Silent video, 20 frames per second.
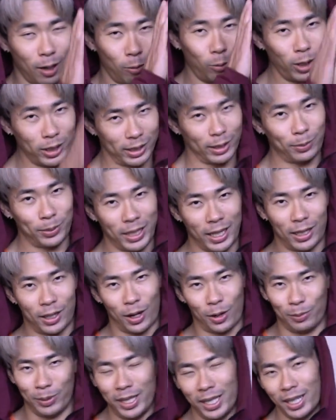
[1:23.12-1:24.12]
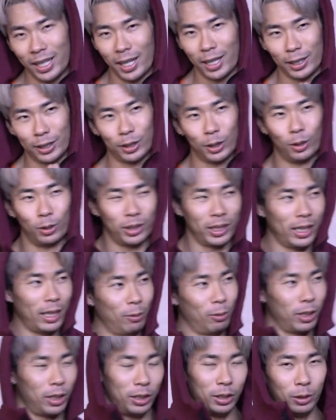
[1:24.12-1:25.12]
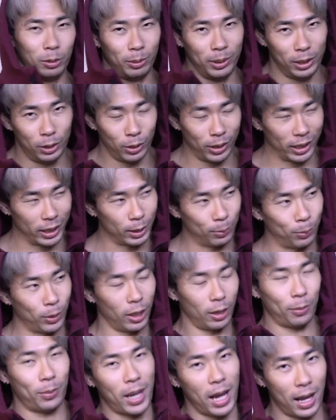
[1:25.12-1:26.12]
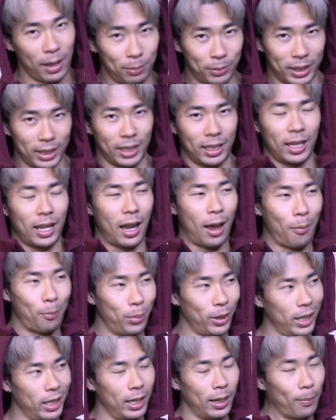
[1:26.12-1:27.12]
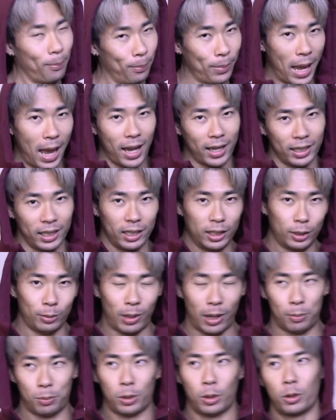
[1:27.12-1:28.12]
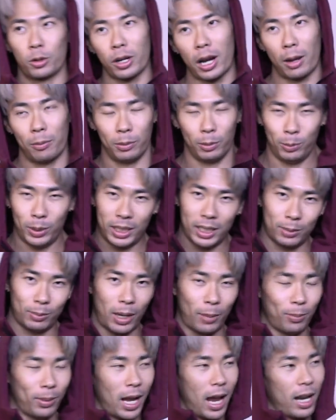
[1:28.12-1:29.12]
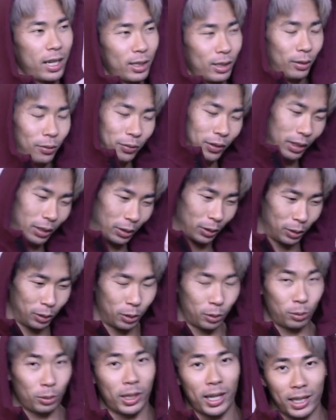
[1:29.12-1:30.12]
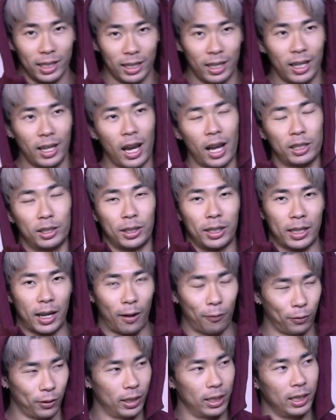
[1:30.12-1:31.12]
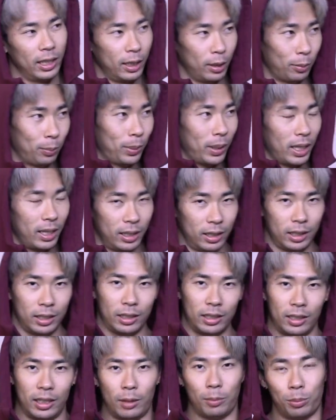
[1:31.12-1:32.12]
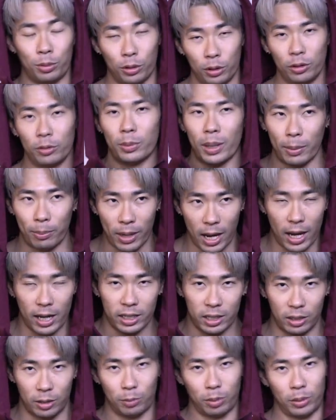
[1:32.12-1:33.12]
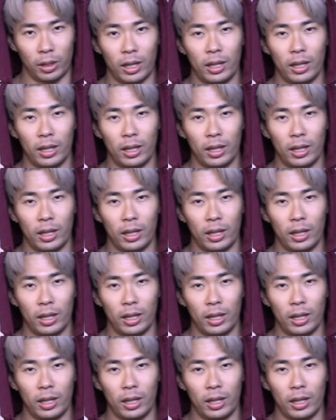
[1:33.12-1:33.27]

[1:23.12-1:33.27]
what's up, Saiyan Army? So today we're gonna be doing spirit bombs. I'm bringing it back into my programming because my posture feels great. I took it out for a little bit to improve my posture